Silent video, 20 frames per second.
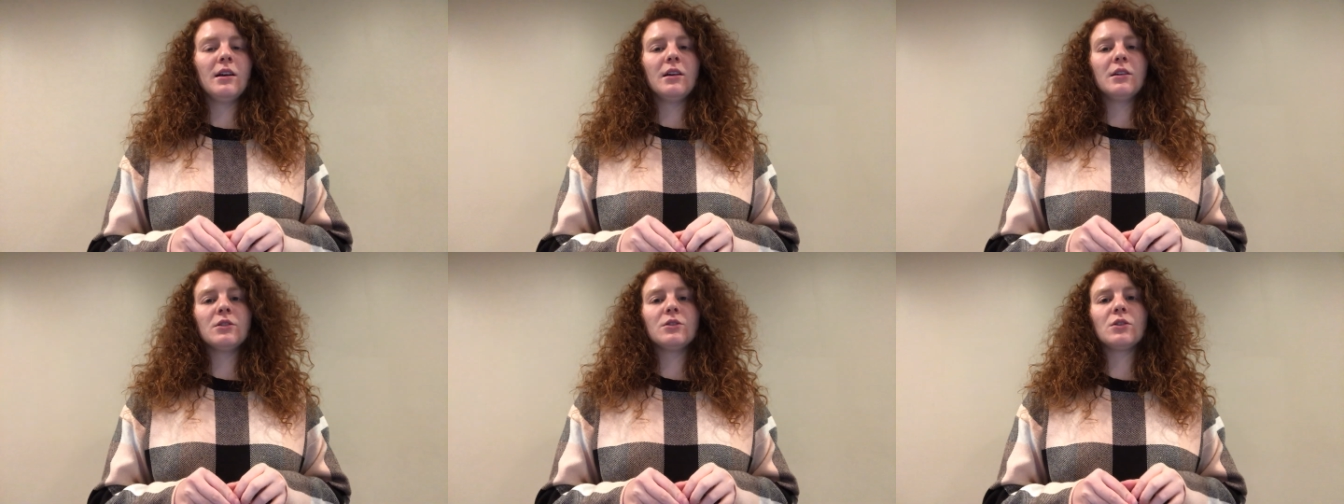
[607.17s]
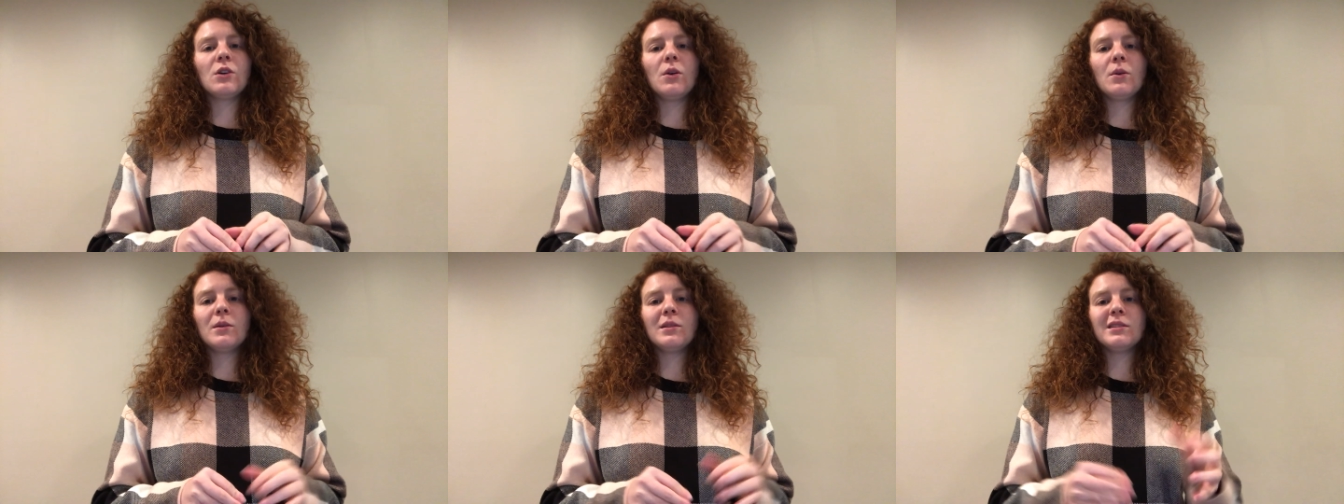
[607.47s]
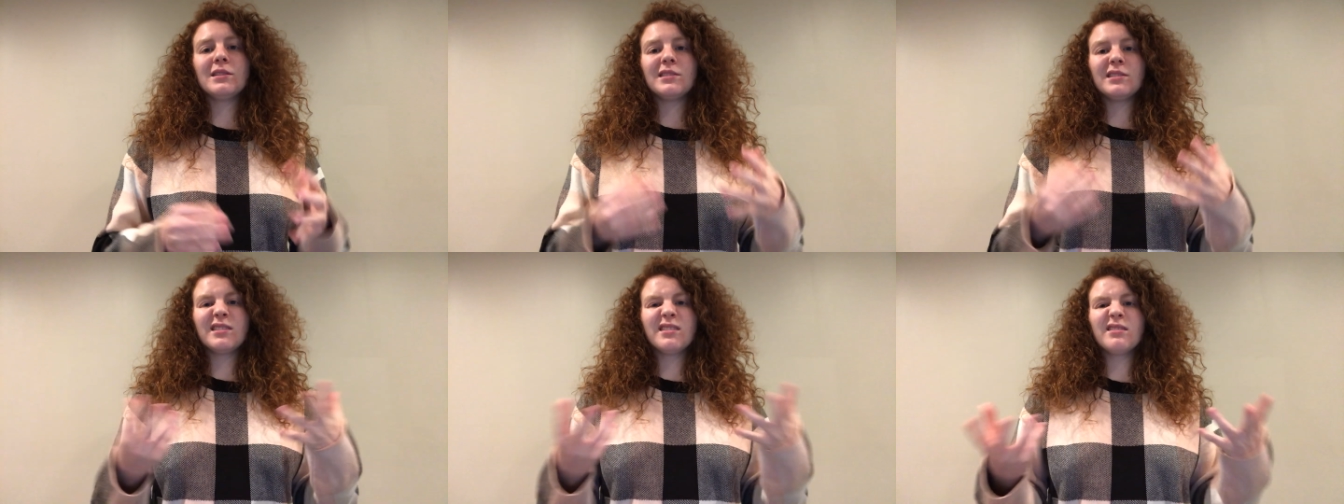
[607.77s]
So
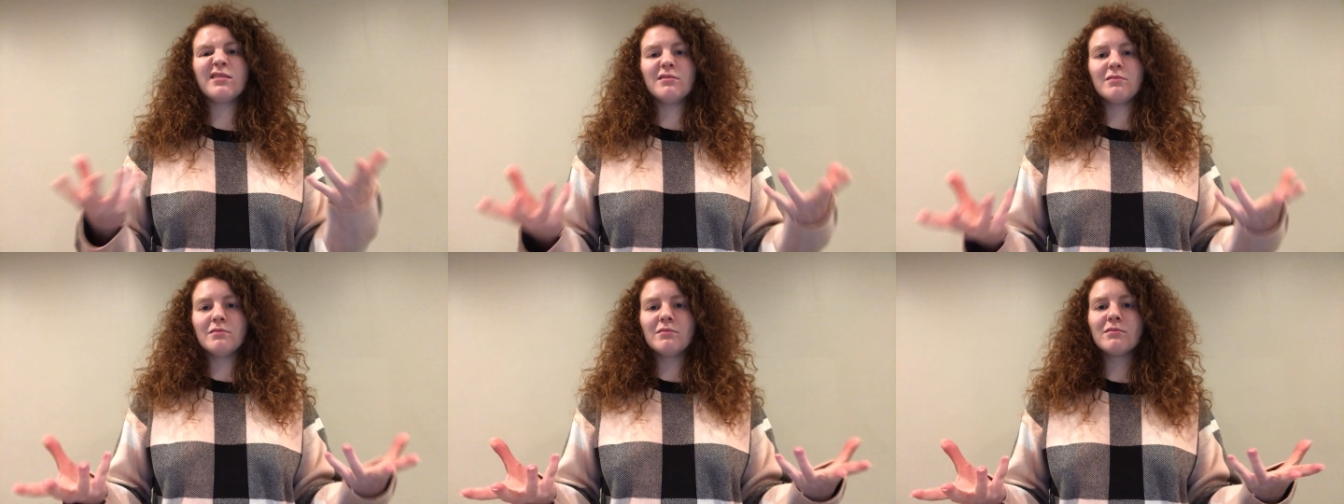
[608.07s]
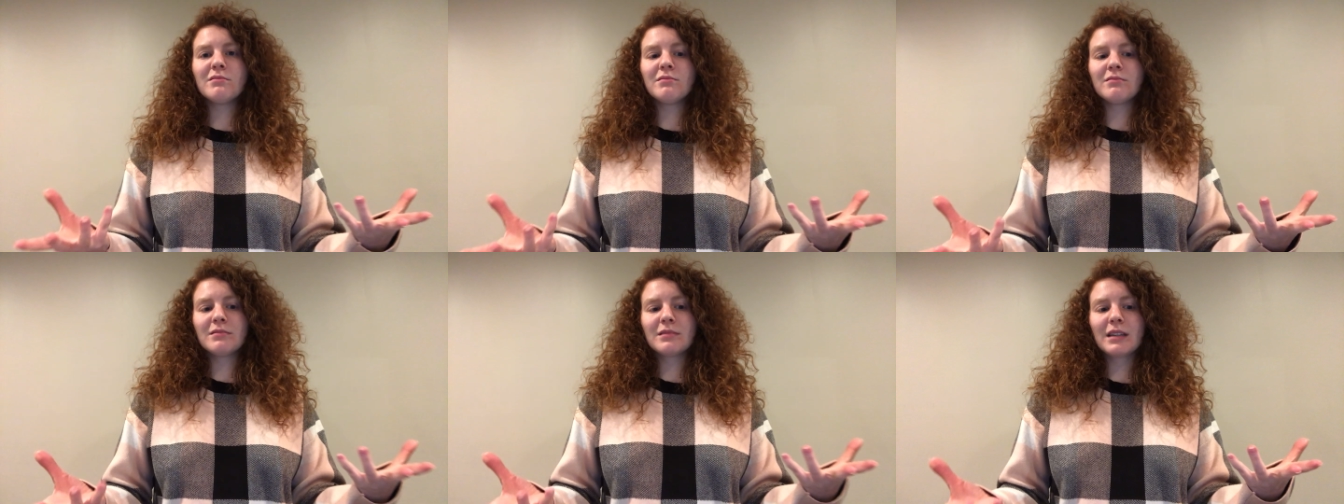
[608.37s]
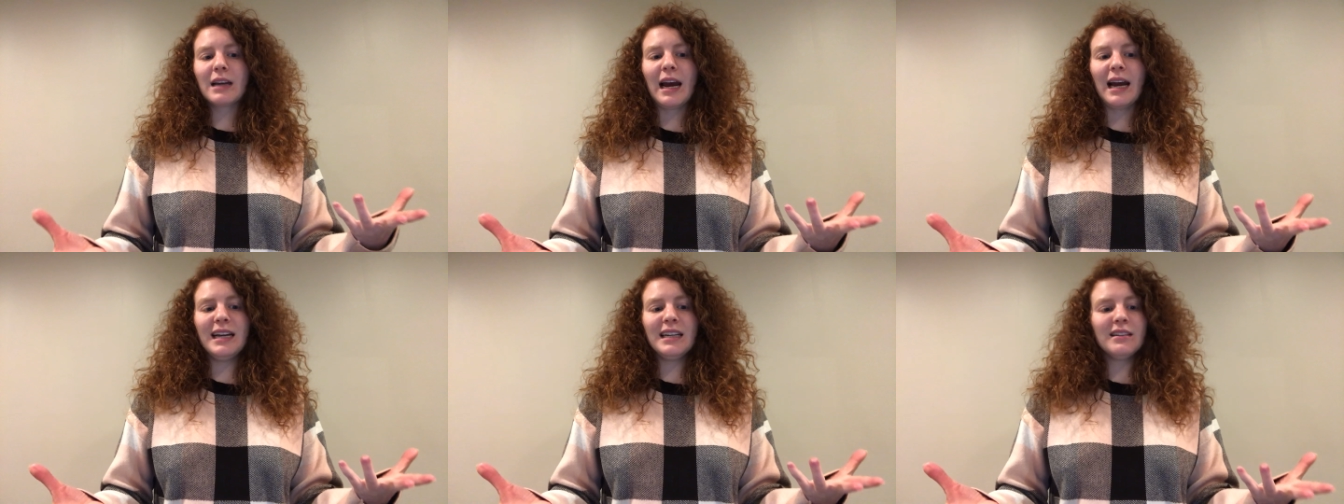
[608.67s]
it's
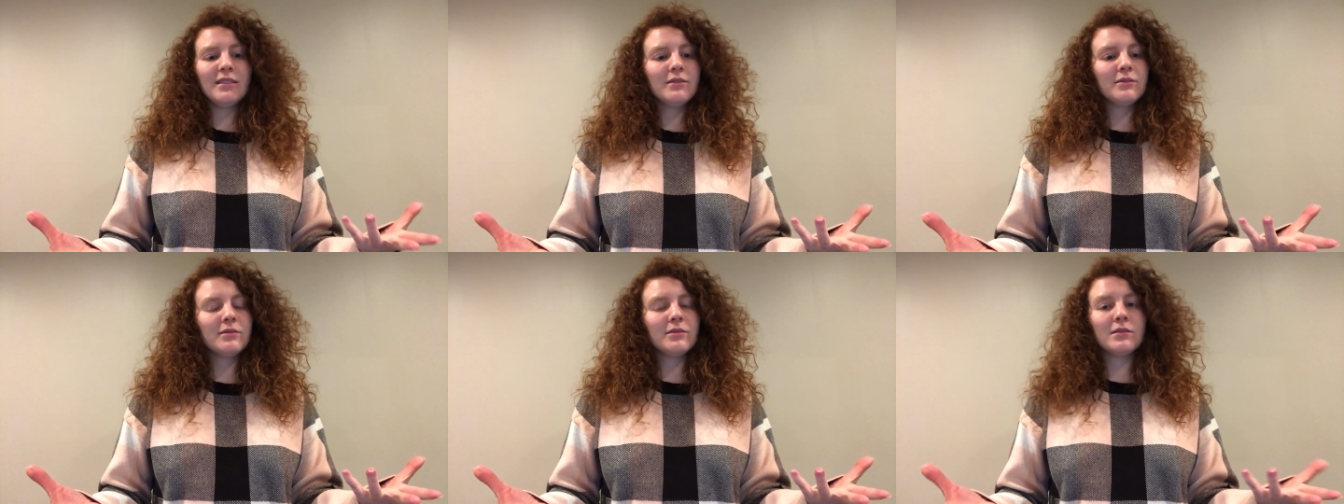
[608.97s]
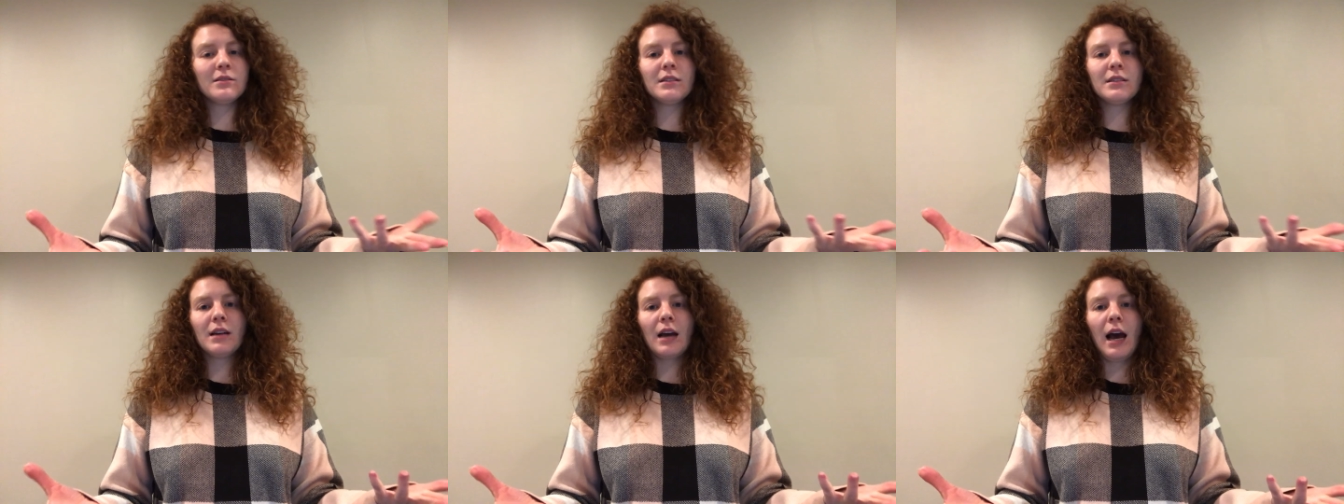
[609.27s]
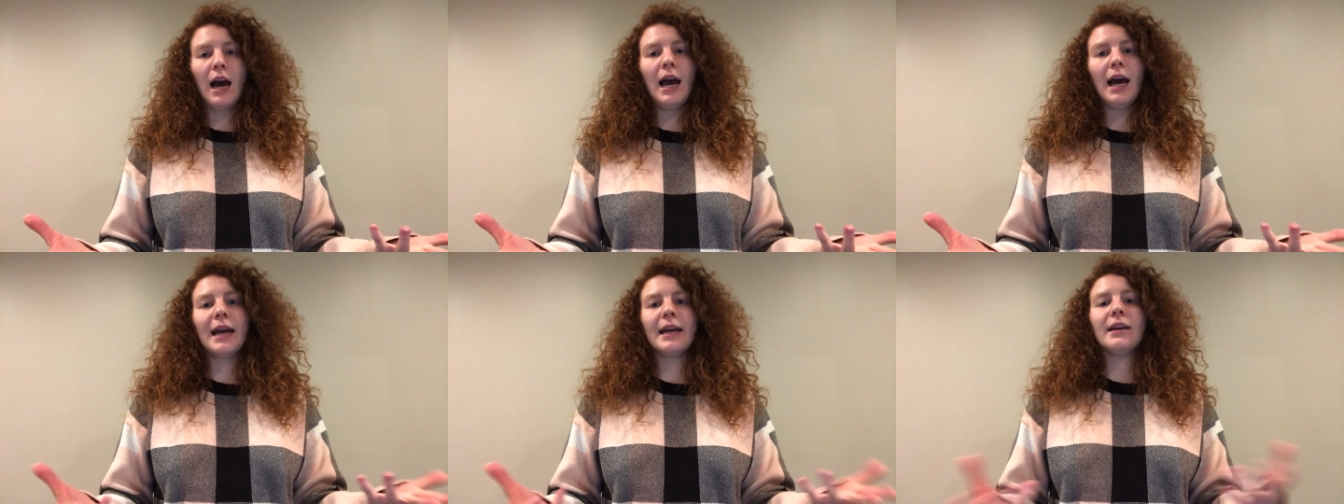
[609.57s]
kind of
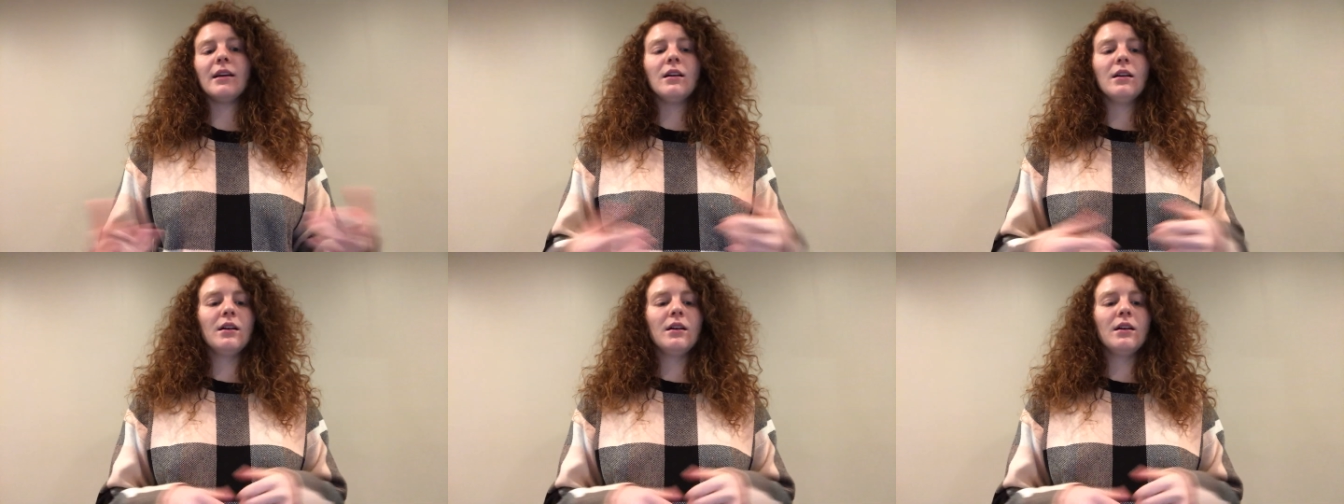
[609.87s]
high.